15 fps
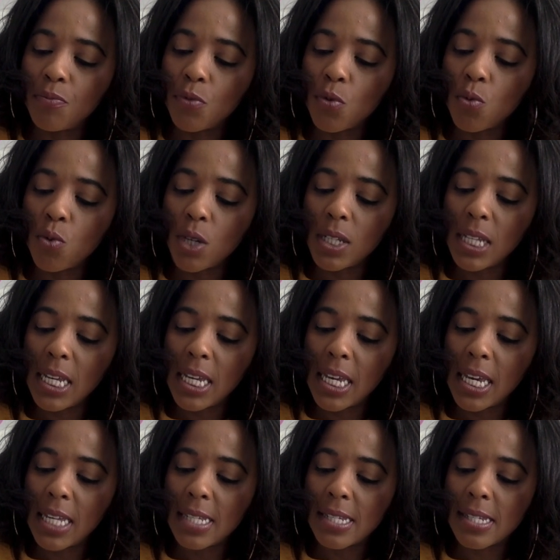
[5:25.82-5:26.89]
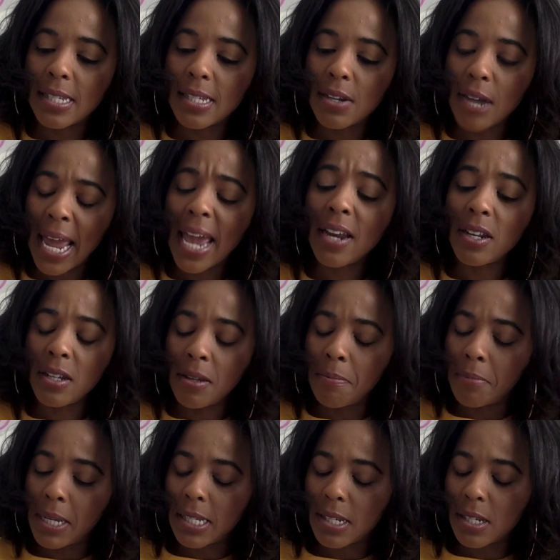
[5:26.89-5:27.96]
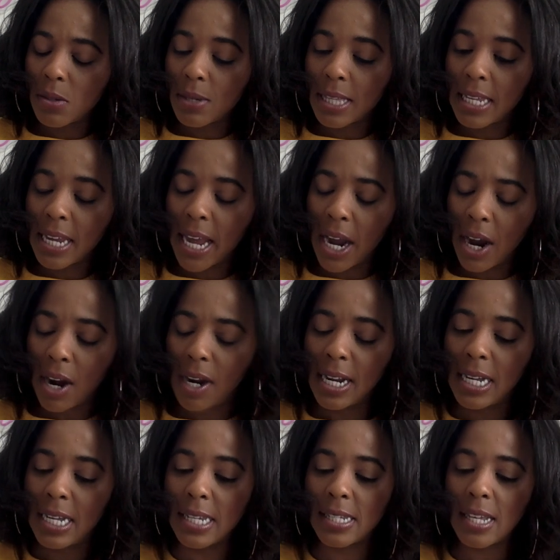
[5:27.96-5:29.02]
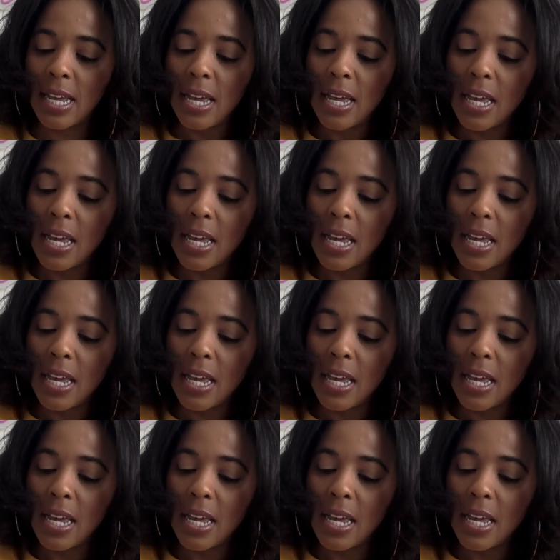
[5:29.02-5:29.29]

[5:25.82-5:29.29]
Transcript: really handling business with an Aries.